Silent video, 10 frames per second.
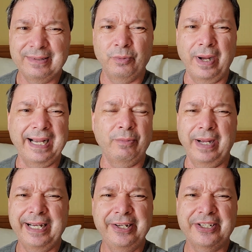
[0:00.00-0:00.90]
Why
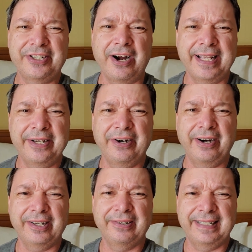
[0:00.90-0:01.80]
are you starting your
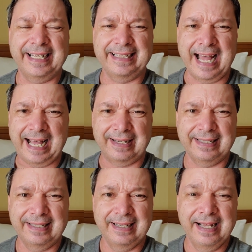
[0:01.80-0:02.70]
article like that?
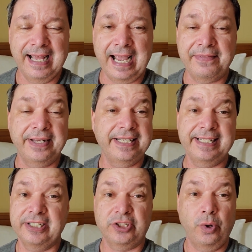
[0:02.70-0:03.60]
And then they
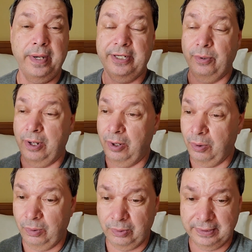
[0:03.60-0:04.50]
just go into a
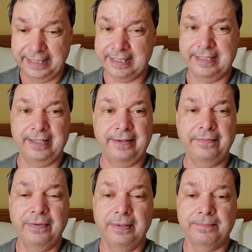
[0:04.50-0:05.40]
whole list
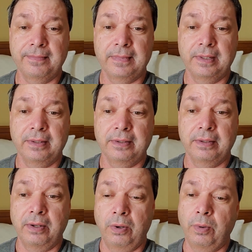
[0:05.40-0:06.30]
of,
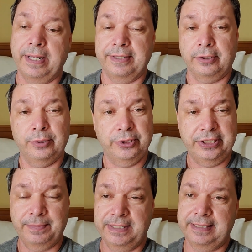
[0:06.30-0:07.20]
oh, and the cruise
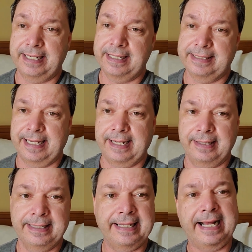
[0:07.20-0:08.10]
ship is setting sail
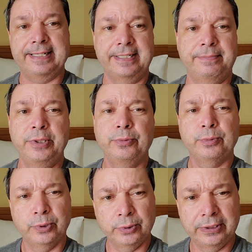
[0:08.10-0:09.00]
and it has some new
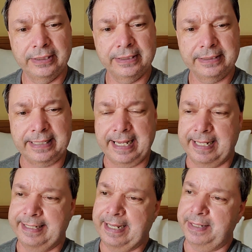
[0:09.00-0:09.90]
rules
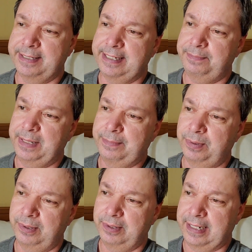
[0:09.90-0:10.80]
and the MSC
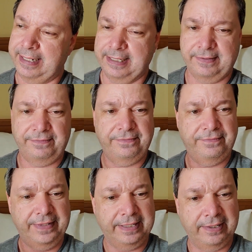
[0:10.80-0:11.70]
people and it's
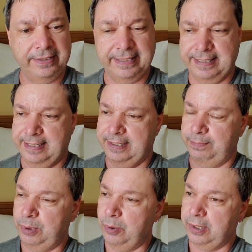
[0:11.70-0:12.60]
filled and this is the
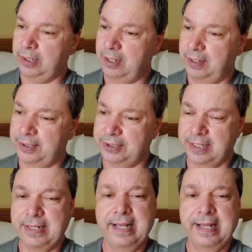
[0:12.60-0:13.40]
protocols.